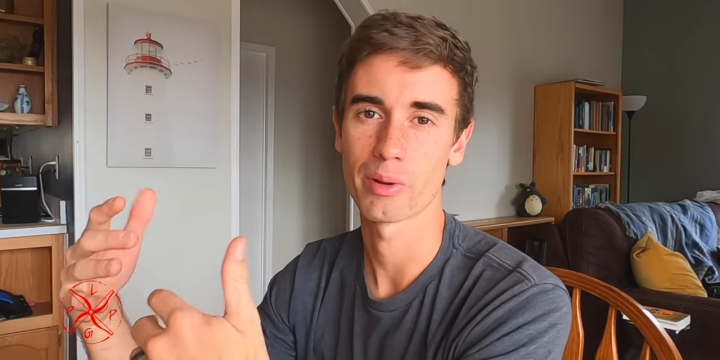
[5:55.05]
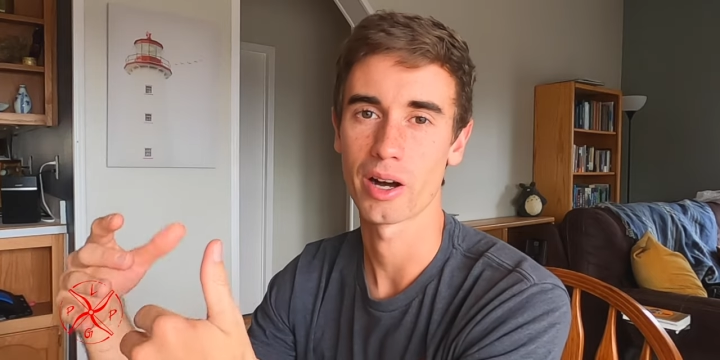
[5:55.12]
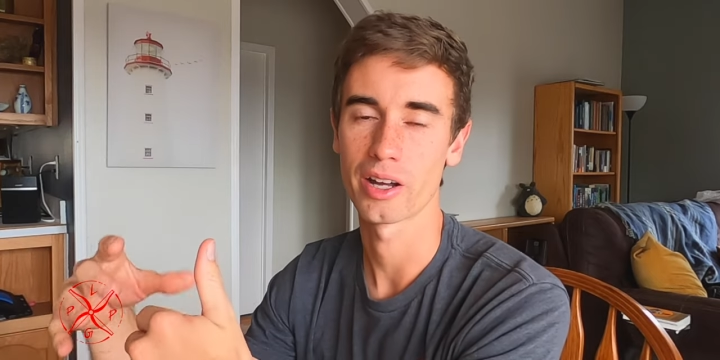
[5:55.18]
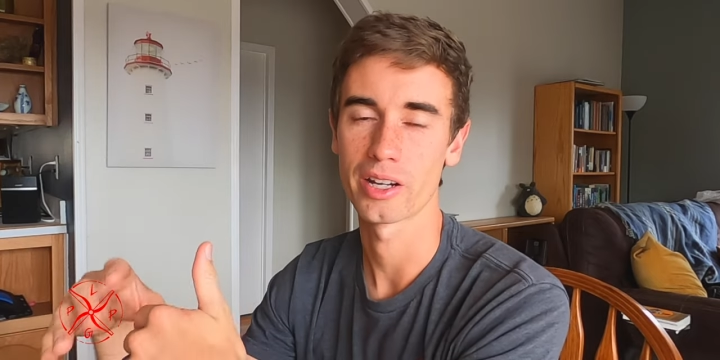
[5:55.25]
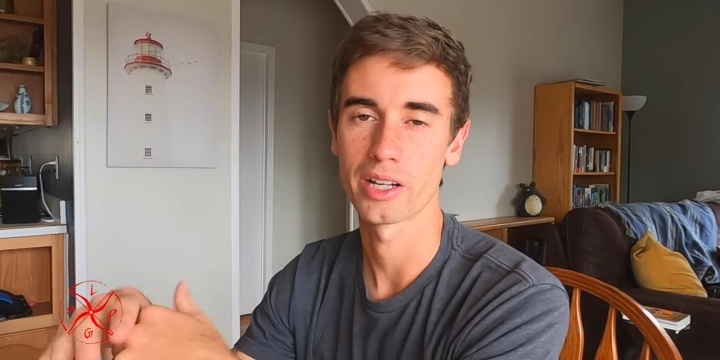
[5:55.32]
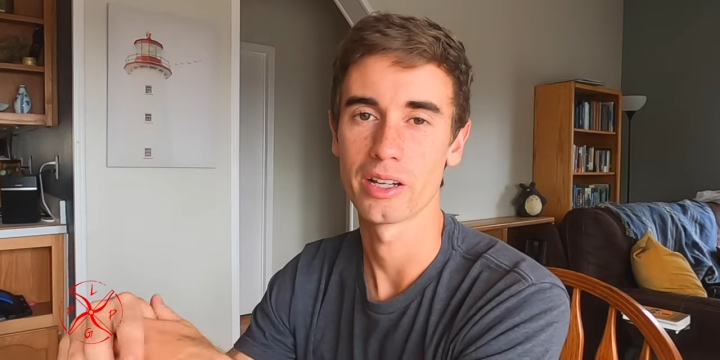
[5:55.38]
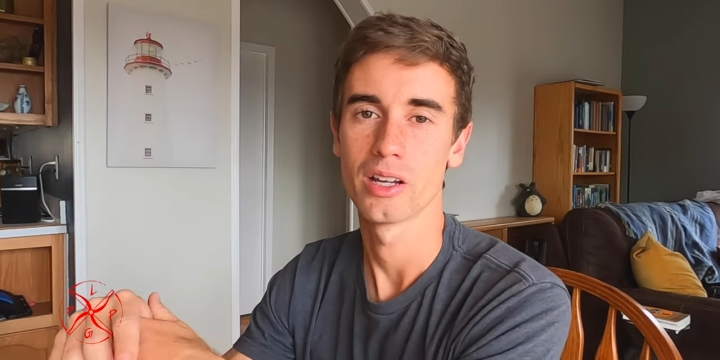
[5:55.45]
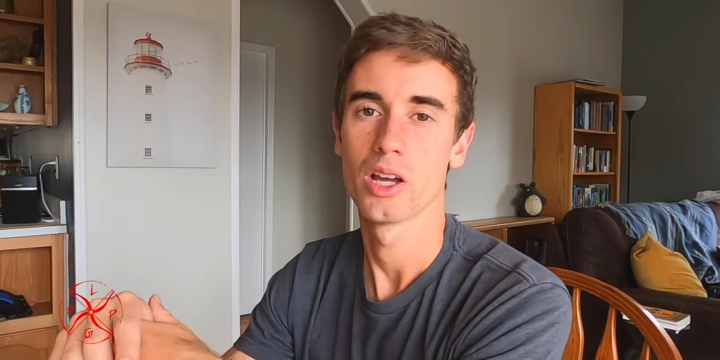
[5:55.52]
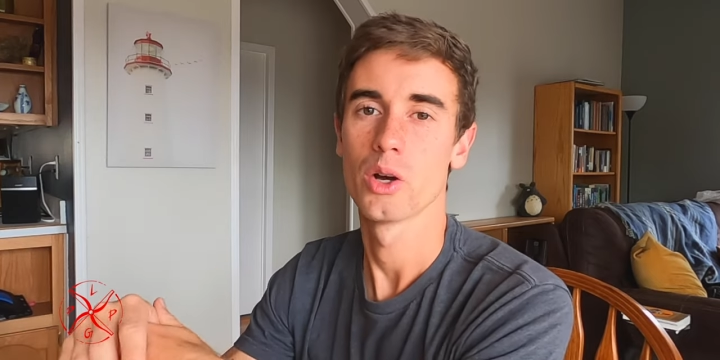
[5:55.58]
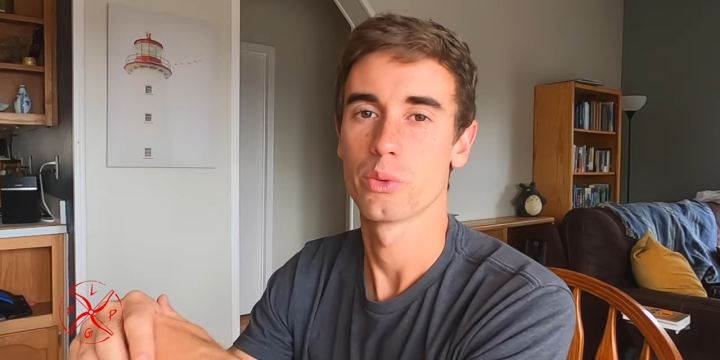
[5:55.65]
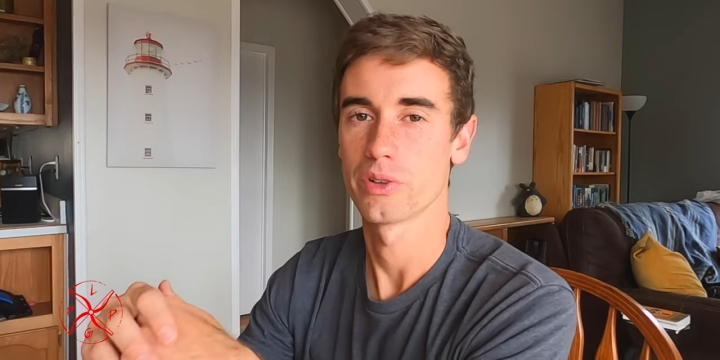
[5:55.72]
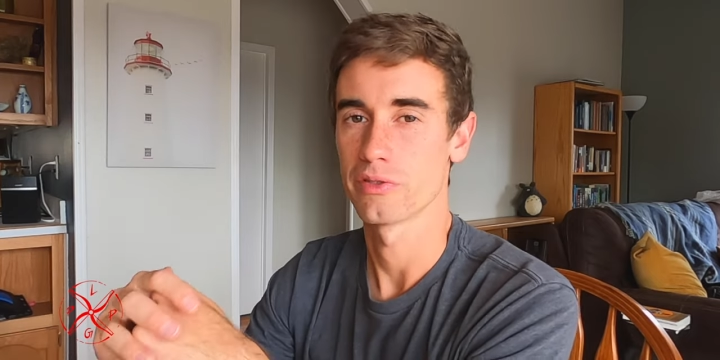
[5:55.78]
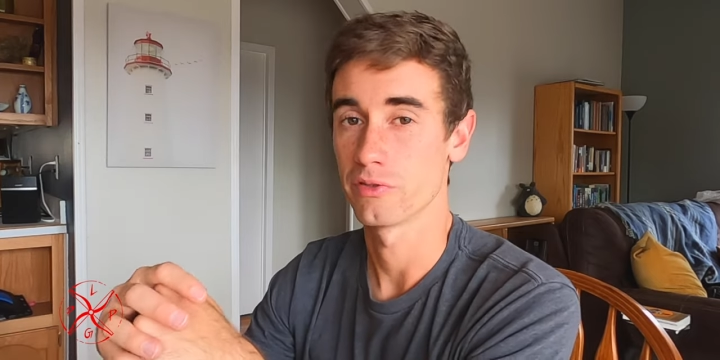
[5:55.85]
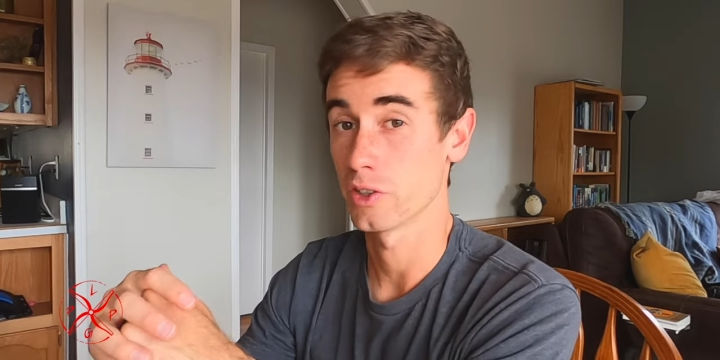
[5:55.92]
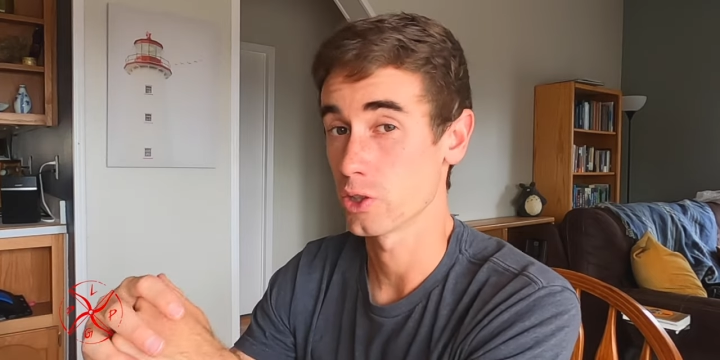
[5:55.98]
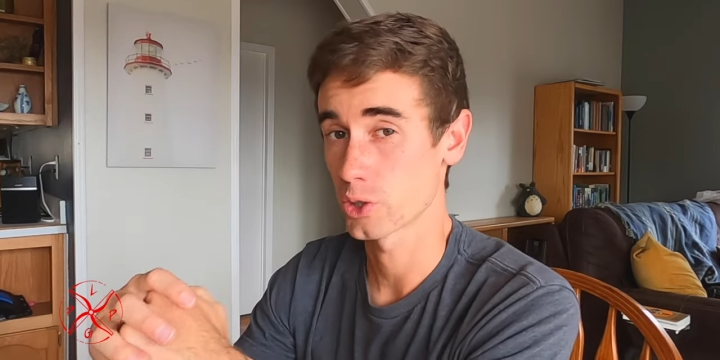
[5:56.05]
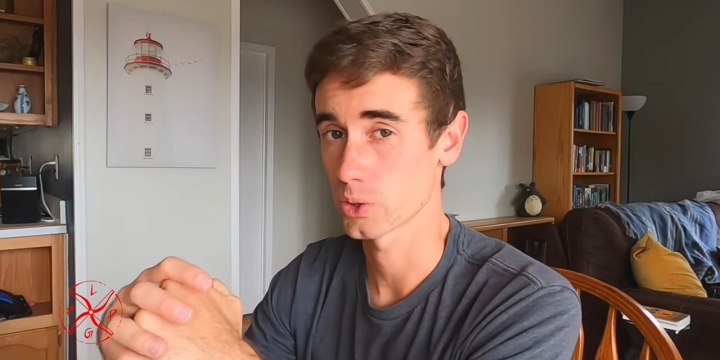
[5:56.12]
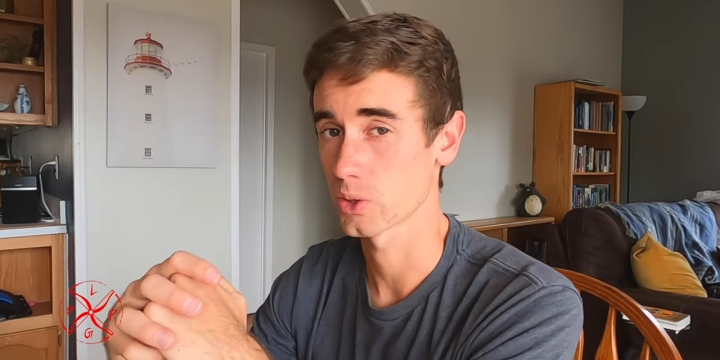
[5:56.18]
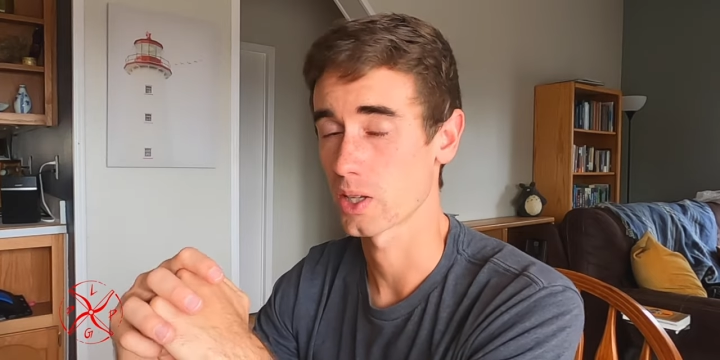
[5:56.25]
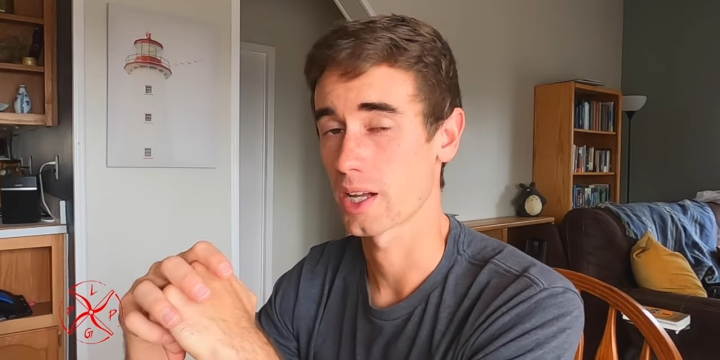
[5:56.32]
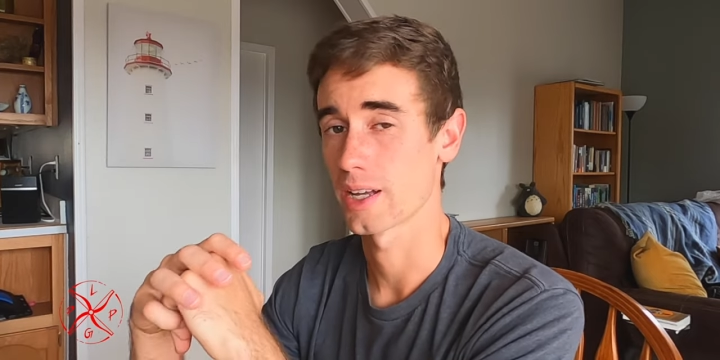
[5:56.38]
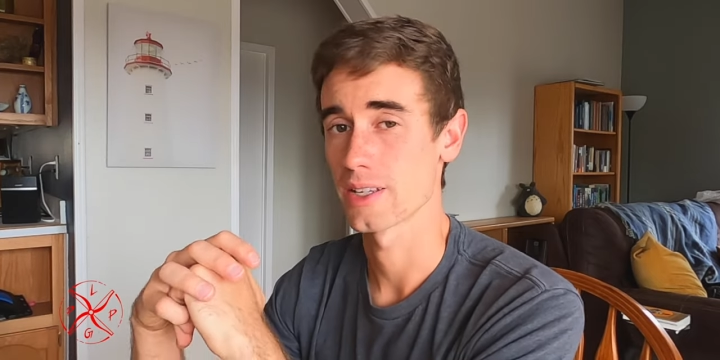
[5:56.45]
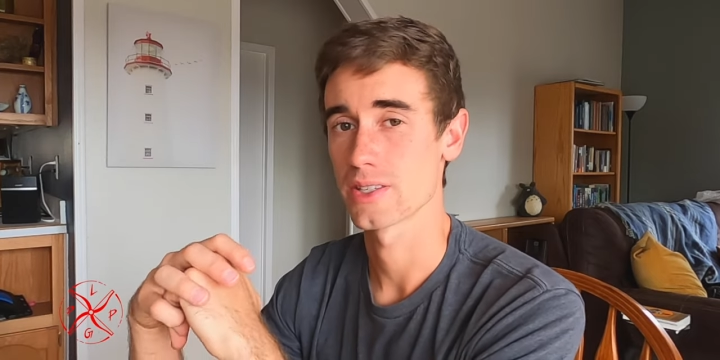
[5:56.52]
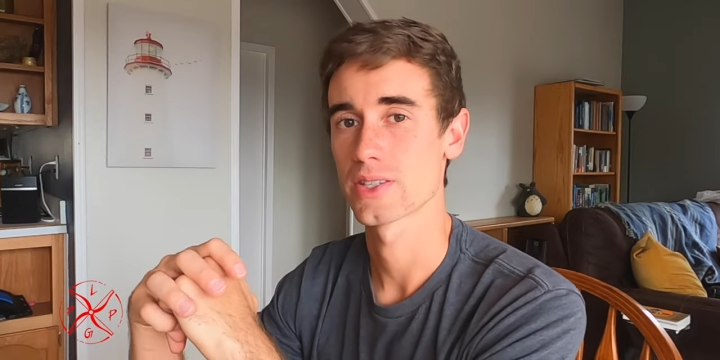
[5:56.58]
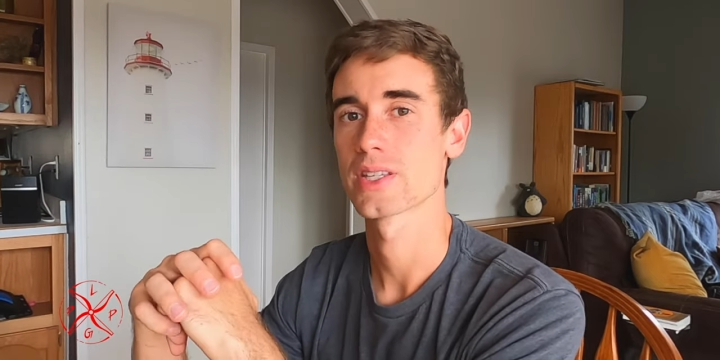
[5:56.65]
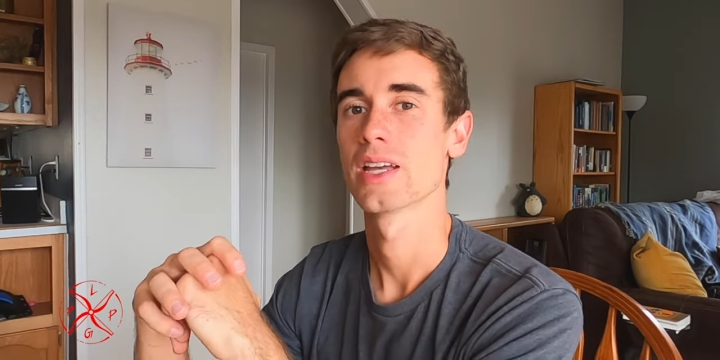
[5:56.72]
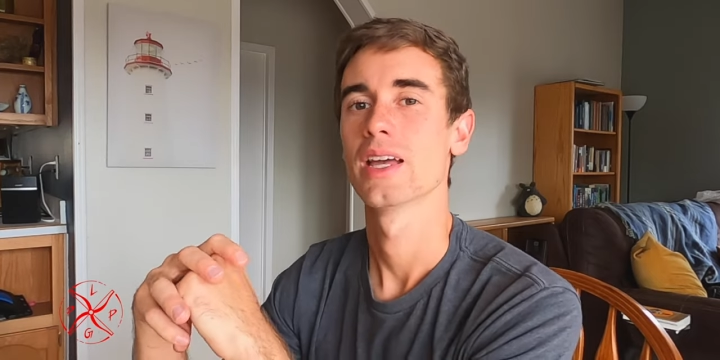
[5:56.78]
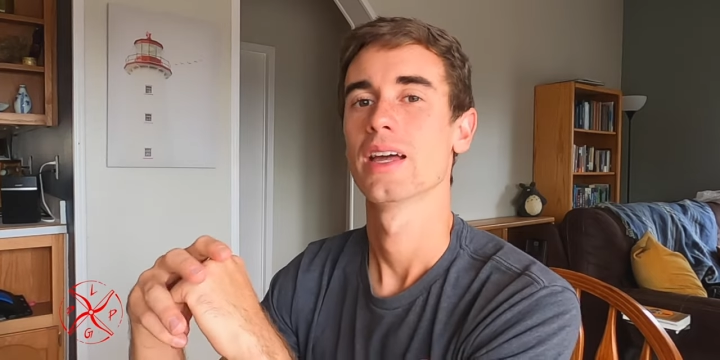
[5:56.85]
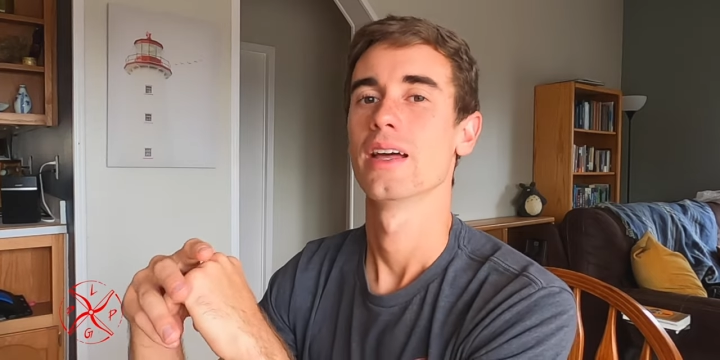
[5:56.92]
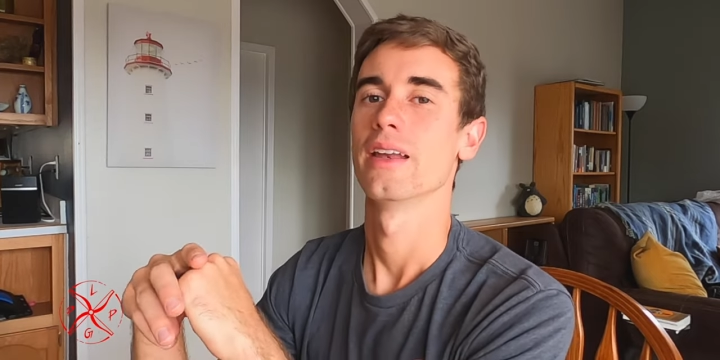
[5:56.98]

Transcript: body, we've visualized.